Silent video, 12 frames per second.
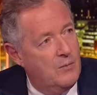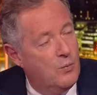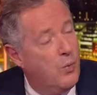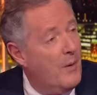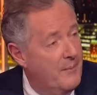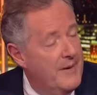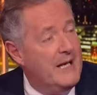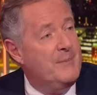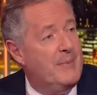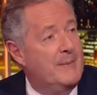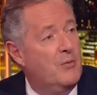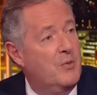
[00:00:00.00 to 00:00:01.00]
what many
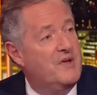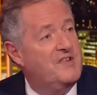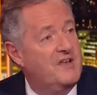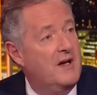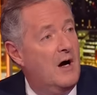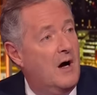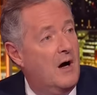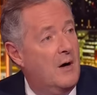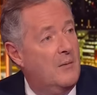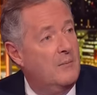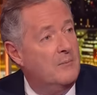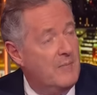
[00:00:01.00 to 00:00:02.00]
people would see
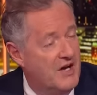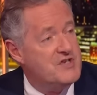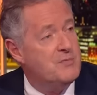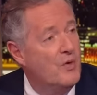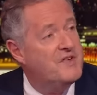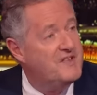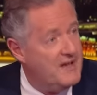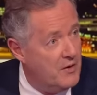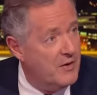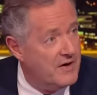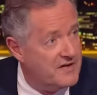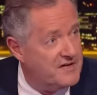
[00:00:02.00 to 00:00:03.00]
are much more
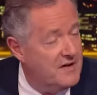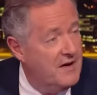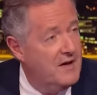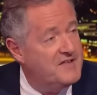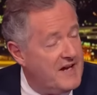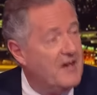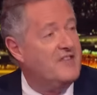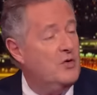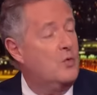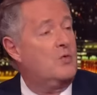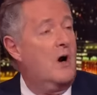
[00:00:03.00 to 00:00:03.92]
serious yes, I sexual think,